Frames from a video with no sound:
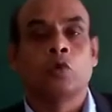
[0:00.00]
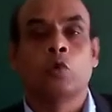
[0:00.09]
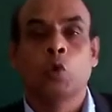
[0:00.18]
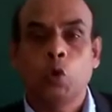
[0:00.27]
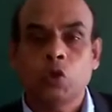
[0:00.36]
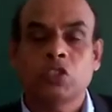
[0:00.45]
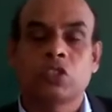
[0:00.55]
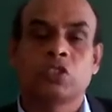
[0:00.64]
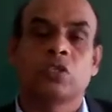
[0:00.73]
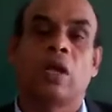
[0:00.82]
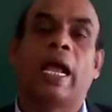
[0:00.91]

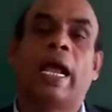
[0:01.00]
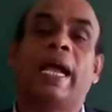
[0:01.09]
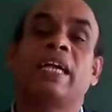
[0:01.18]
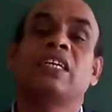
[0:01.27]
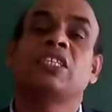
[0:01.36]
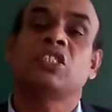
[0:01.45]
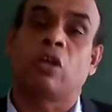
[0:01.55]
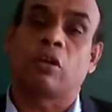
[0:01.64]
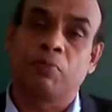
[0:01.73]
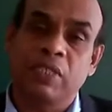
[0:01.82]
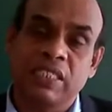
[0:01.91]
goods and
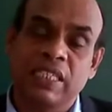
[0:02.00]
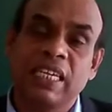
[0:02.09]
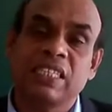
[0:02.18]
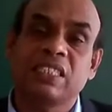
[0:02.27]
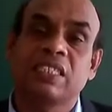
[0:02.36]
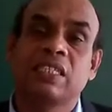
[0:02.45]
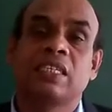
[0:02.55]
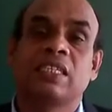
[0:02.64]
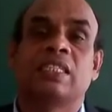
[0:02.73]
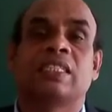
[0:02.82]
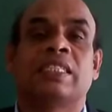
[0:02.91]
services
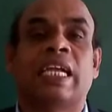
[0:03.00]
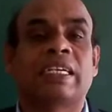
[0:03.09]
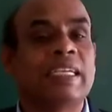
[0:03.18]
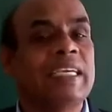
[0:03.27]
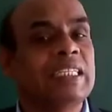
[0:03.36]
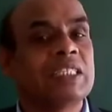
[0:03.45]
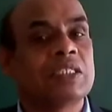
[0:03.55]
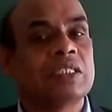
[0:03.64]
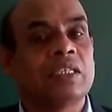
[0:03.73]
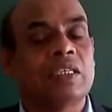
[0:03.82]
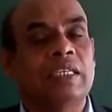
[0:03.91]
that is
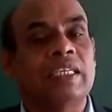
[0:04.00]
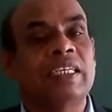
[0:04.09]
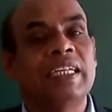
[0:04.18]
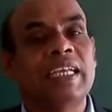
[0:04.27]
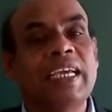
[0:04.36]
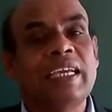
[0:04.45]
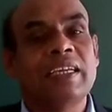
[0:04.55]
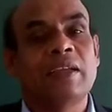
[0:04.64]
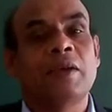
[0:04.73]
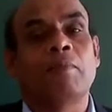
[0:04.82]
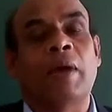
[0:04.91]
in
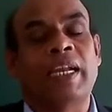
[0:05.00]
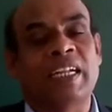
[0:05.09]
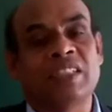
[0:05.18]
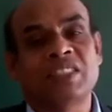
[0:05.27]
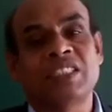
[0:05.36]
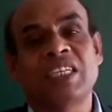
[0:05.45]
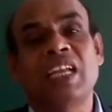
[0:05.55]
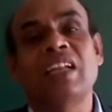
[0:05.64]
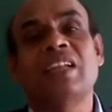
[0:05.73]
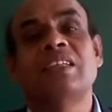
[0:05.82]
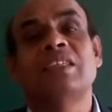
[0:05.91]
a
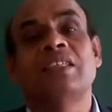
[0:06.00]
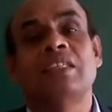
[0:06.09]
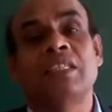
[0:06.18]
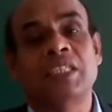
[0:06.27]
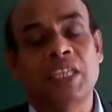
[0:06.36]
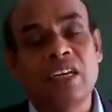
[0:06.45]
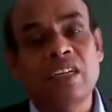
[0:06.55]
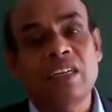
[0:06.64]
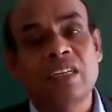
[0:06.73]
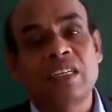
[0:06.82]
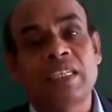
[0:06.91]
financial
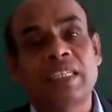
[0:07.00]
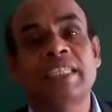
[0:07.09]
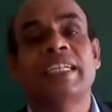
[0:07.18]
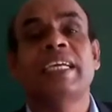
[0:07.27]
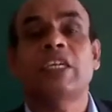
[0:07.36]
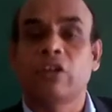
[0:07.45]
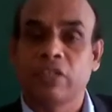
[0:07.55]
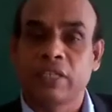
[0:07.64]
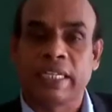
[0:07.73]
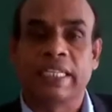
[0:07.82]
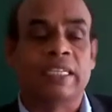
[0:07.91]
year in a
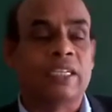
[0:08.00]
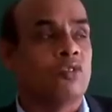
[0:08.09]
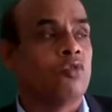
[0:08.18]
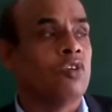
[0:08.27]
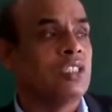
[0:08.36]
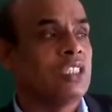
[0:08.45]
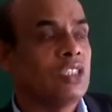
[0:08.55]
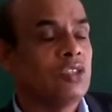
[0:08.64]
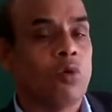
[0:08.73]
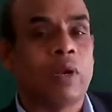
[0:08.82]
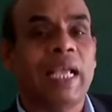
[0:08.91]
country, which
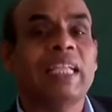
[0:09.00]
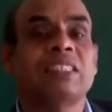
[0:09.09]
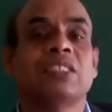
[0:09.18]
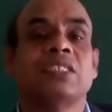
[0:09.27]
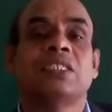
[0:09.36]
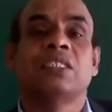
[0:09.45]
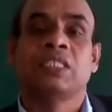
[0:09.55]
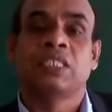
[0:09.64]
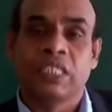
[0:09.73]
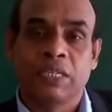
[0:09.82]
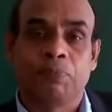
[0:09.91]
is known as
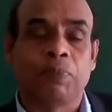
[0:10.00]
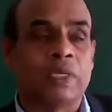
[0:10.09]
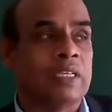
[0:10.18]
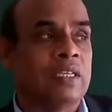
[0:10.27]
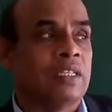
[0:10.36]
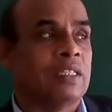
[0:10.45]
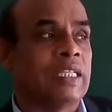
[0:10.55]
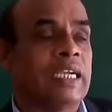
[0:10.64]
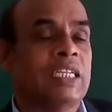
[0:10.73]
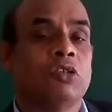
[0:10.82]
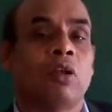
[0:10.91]
GDP.
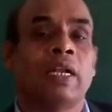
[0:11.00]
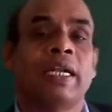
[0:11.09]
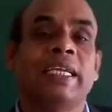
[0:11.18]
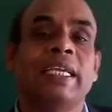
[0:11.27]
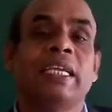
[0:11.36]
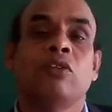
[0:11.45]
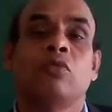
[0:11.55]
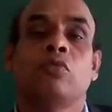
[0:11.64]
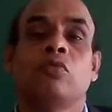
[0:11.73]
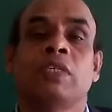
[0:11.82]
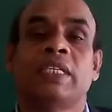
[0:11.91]
That is
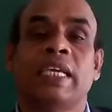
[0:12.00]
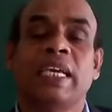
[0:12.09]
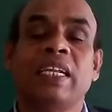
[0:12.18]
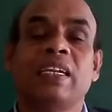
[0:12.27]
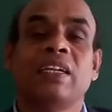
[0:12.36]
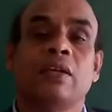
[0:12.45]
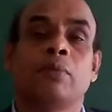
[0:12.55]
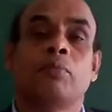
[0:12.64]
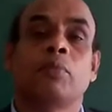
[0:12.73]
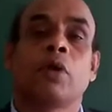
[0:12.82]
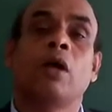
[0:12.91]
already we
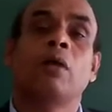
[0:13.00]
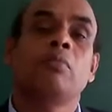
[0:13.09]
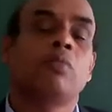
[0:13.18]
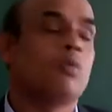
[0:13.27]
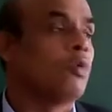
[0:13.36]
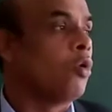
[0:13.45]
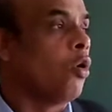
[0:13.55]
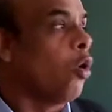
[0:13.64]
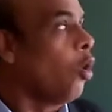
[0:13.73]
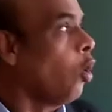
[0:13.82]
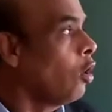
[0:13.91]
get from
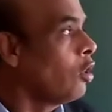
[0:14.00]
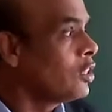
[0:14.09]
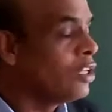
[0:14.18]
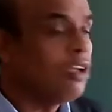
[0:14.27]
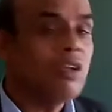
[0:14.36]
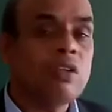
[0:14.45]
all the